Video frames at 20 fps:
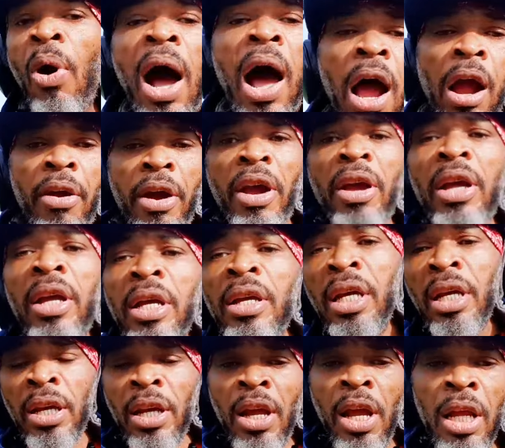War.
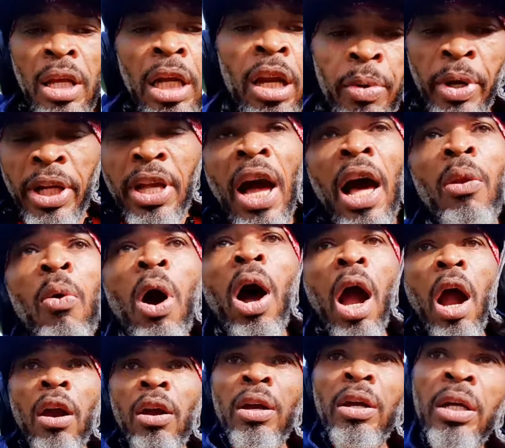
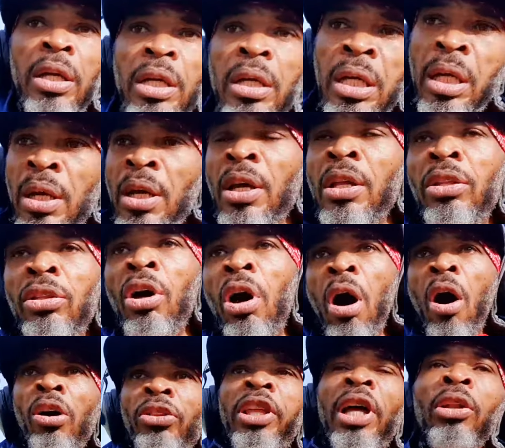Lyrical war.
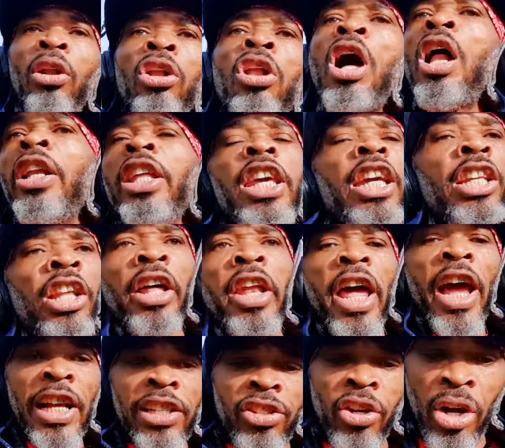No out of no, no league
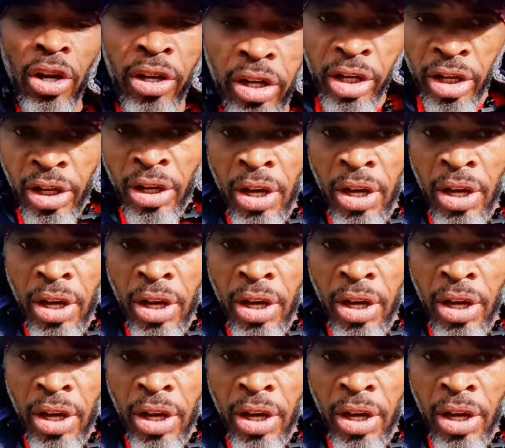not there, so.